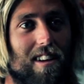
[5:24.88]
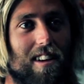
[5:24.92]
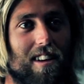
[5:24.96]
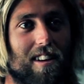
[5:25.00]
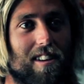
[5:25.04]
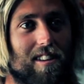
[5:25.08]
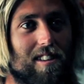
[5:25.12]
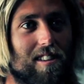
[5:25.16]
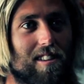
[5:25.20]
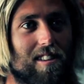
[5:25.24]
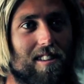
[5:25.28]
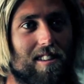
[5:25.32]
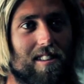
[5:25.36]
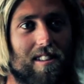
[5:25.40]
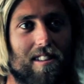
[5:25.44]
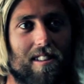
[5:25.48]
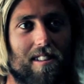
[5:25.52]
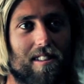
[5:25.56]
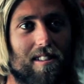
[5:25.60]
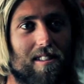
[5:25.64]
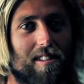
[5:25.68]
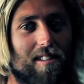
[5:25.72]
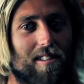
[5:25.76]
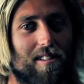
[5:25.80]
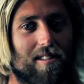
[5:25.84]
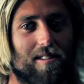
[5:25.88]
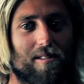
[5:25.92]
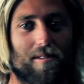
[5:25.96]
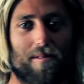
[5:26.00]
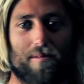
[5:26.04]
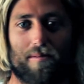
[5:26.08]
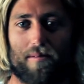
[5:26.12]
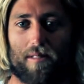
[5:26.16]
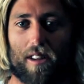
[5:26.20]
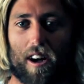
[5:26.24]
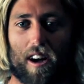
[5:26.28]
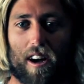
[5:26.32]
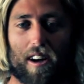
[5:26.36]
and just
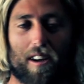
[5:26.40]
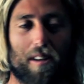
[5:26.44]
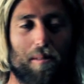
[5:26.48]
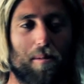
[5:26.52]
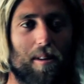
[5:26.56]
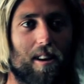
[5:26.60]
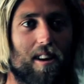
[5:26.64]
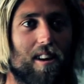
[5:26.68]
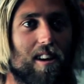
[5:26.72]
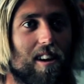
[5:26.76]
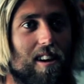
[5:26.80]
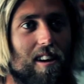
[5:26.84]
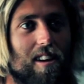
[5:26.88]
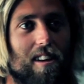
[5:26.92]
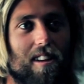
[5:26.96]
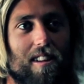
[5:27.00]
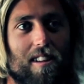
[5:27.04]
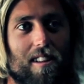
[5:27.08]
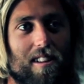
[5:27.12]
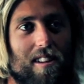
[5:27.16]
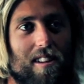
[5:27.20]
documenting it.